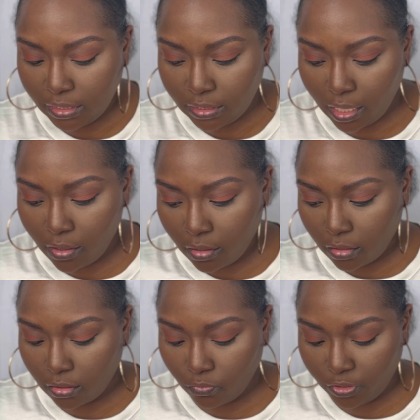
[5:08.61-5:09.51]
set
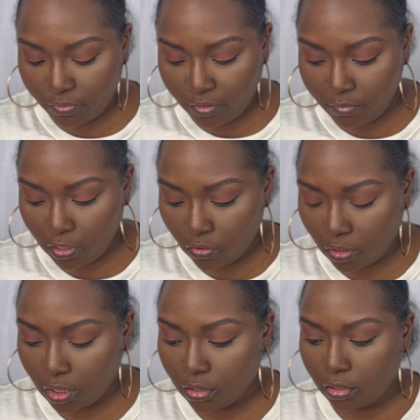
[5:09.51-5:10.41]
with the
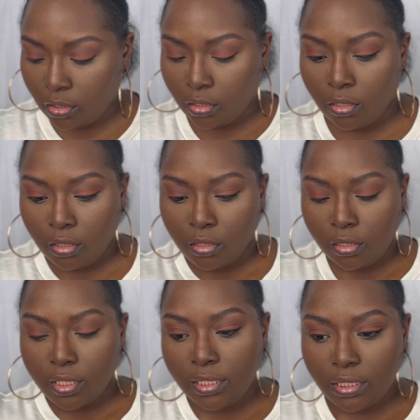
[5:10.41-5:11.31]
Milk
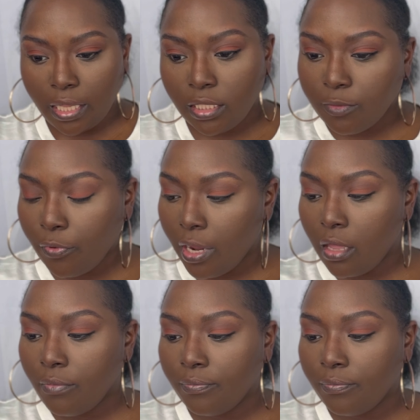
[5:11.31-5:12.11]
Set Spray.